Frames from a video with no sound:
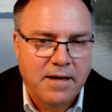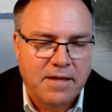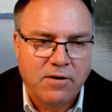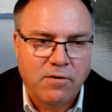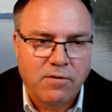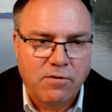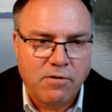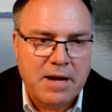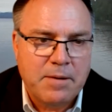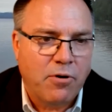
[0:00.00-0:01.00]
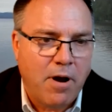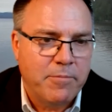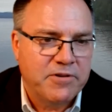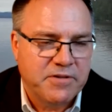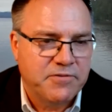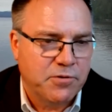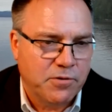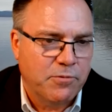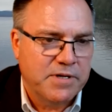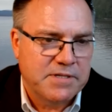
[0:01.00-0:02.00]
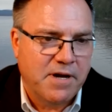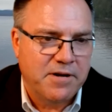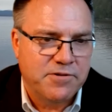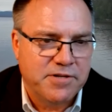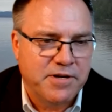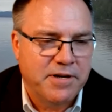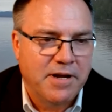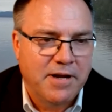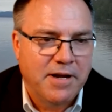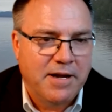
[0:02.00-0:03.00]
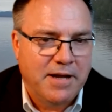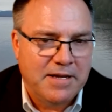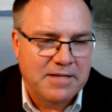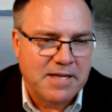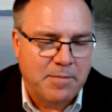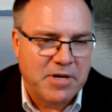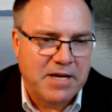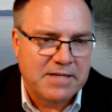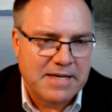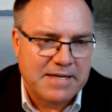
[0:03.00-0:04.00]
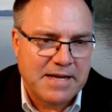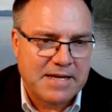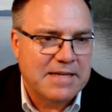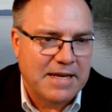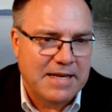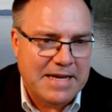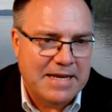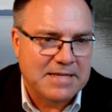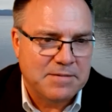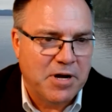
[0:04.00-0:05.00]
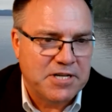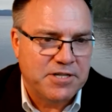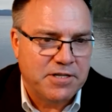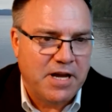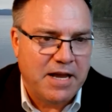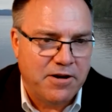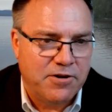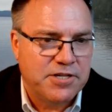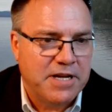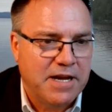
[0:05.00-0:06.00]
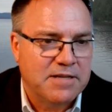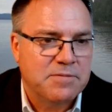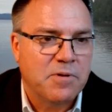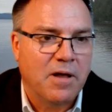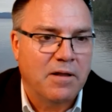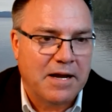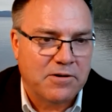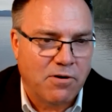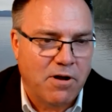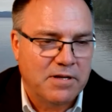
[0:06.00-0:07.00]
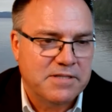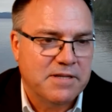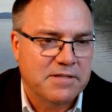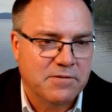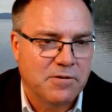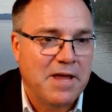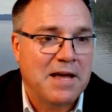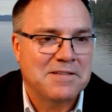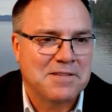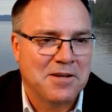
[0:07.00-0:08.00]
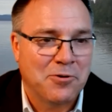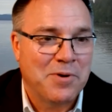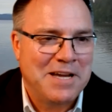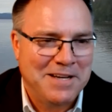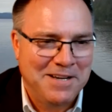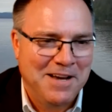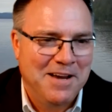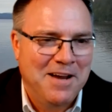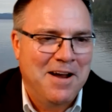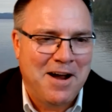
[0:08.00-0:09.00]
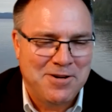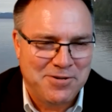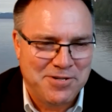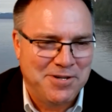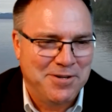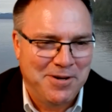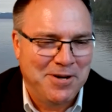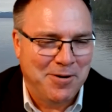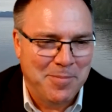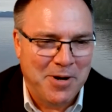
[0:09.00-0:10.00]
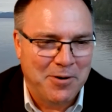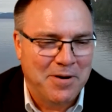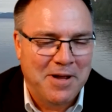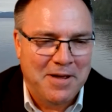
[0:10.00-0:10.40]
The great promise of turquoise hydrogen is that because it doesn't need as much energy as electrolysis, so that's the green hydrogen you hear about,